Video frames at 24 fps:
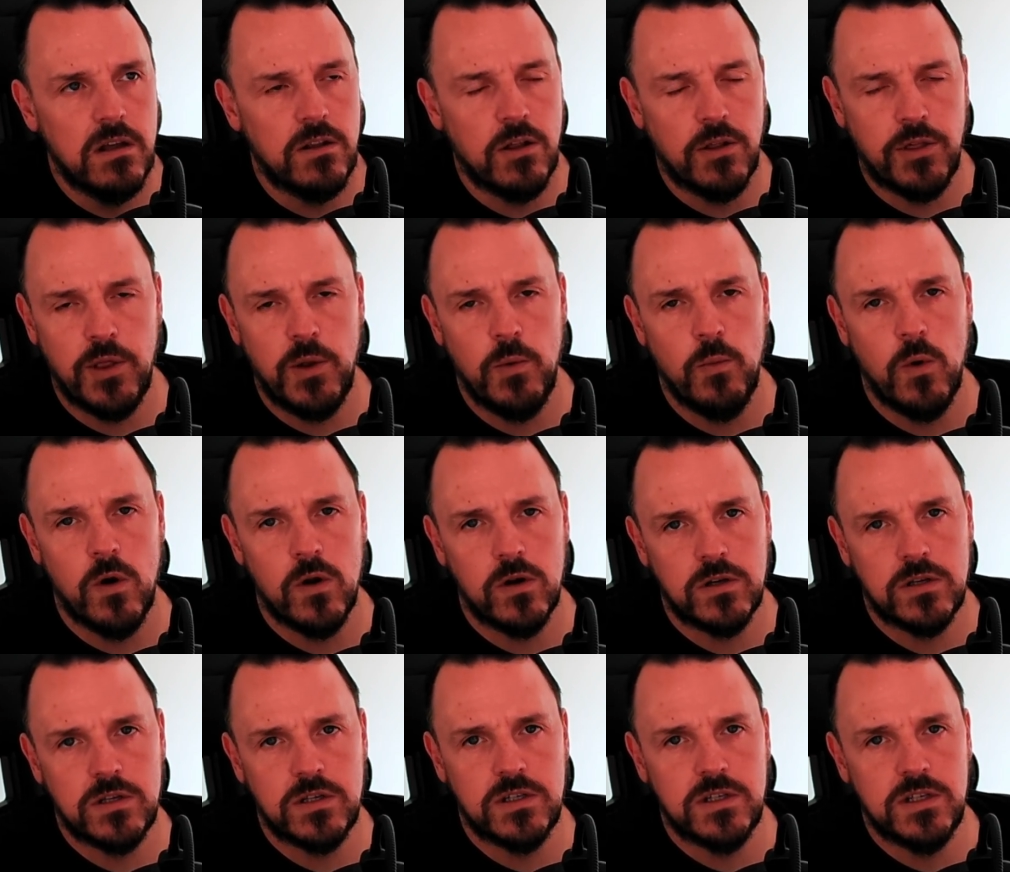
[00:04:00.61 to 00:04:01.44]
nothing
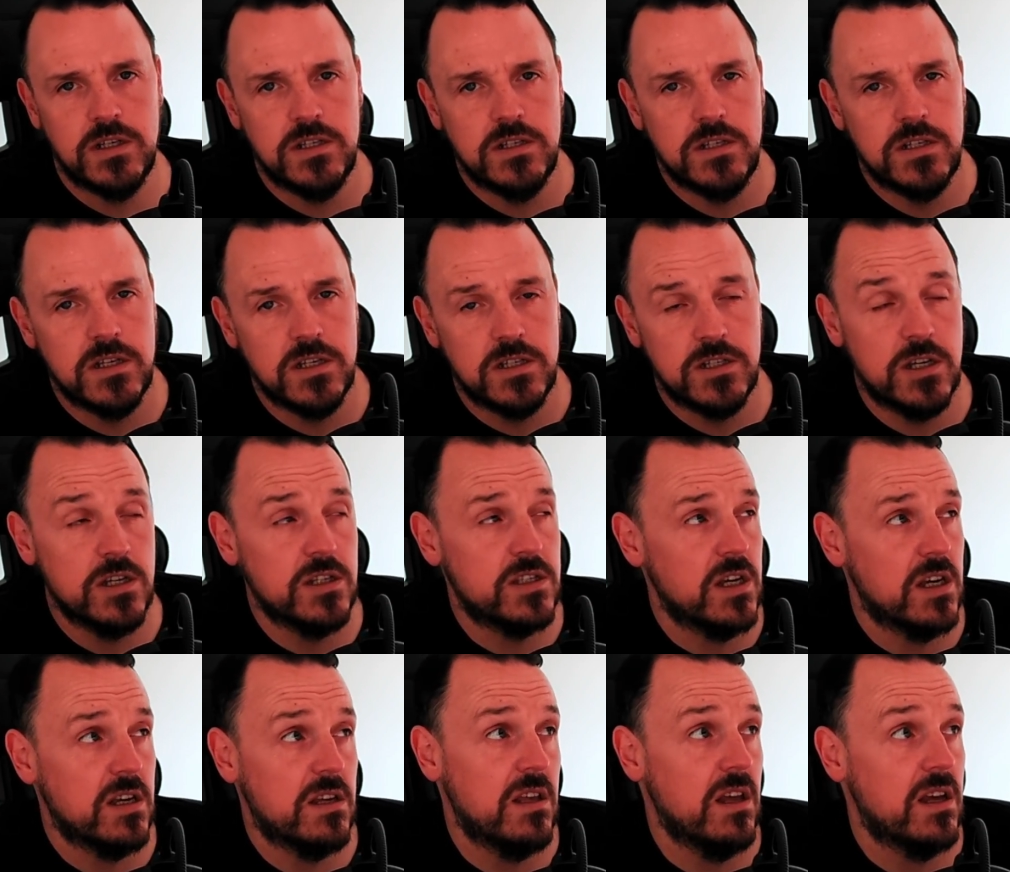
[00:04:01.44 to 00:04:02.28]
works. It's it's
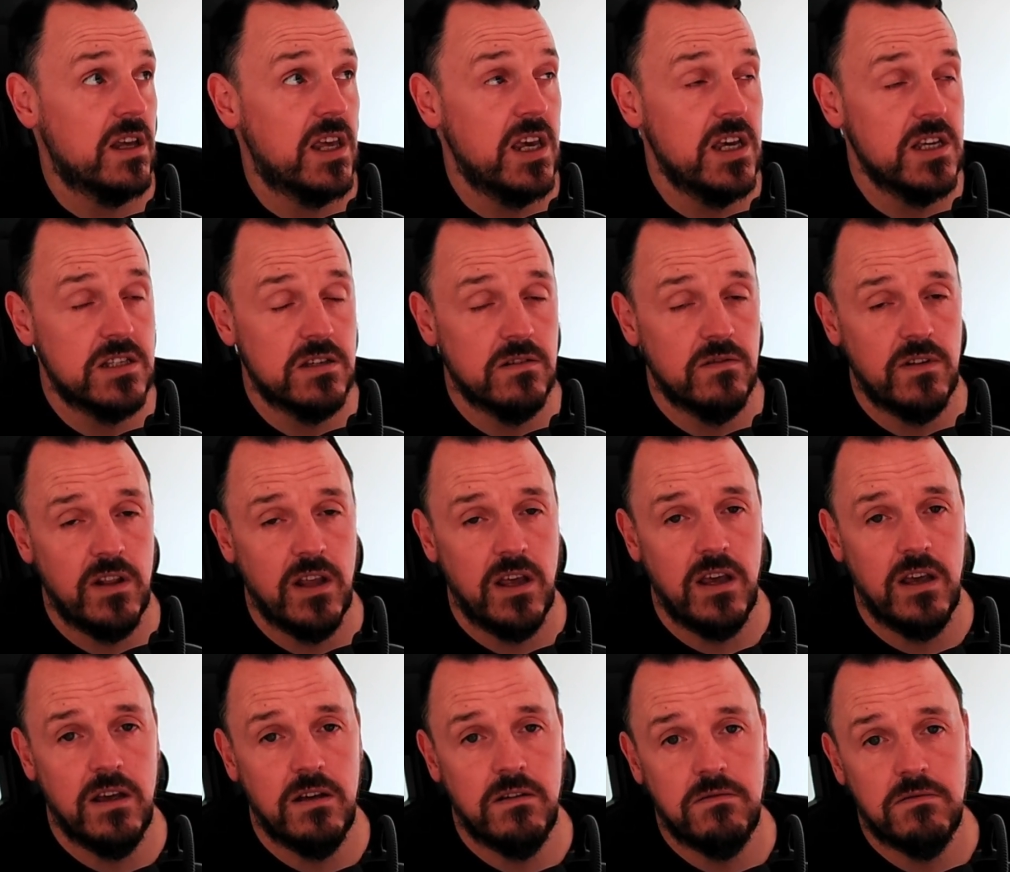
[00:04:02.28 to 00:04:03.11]
just a, a case of
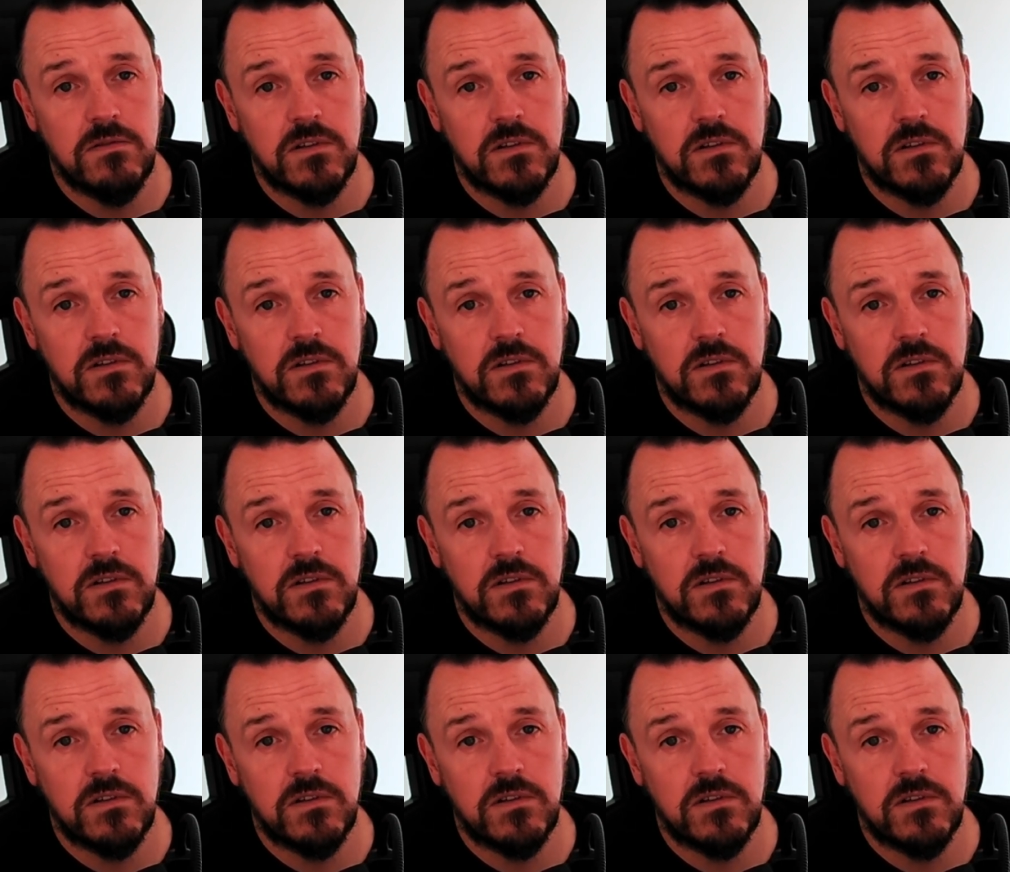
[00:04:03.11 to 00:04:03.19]
the